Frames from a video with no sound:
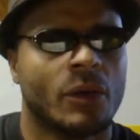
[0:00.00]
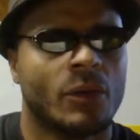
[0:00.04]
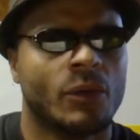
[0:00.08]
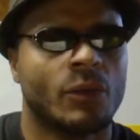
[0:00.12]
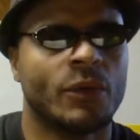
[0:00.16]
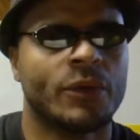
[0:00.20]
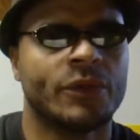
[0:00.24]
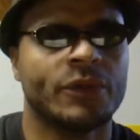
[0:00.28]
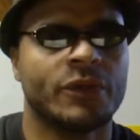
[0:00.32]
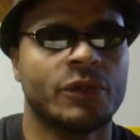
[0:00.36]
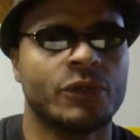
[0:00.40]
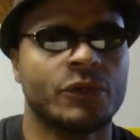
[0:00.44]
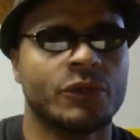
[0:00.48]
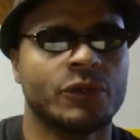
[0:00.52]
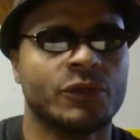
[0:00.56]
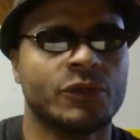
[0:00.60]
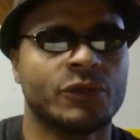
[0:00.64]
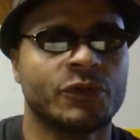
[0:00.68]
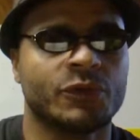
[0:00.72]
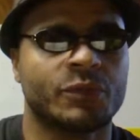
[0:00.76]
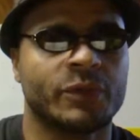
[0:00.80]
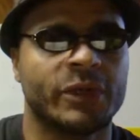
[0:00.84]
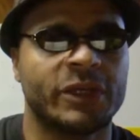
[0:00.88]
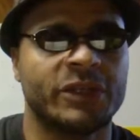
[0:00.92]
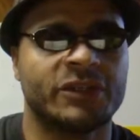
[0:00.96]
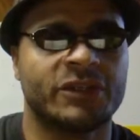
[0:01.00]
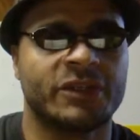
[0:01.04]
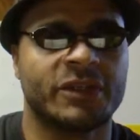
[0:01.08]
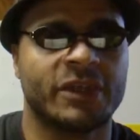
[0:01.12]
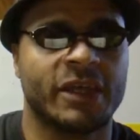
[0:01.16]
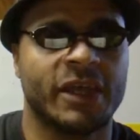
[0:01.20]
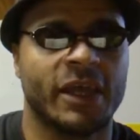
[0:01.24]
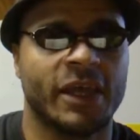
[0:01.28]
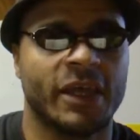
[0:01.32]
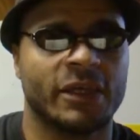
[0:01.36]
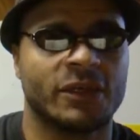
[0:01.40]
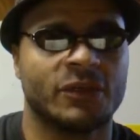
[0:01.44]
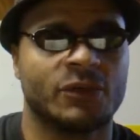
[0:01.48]
When the news reached the
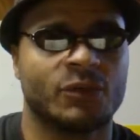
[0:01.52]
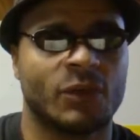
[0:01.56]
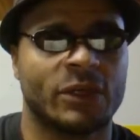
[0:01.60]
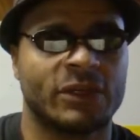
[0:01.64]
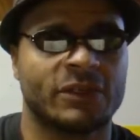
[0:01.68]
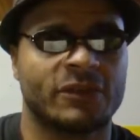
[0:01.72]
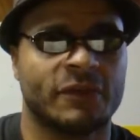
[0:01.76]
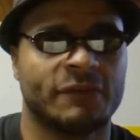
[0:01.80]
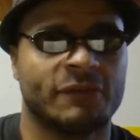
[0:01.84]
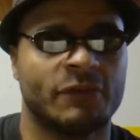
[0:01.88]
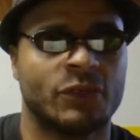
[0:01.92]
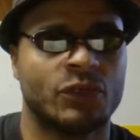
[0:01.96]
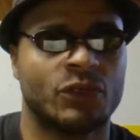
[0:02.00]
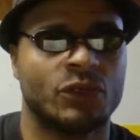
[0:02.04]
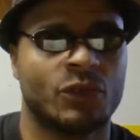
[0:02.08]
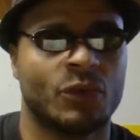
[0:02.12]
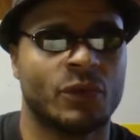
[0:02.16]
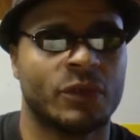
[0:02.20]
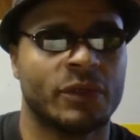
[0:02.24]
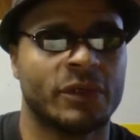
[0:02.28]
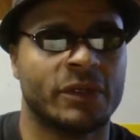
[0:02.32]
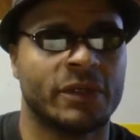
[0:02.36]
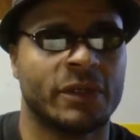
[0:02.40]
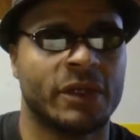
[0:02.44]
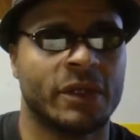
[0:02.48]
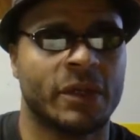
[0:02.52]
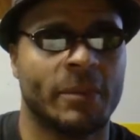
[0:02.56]
kings west of the Jordan,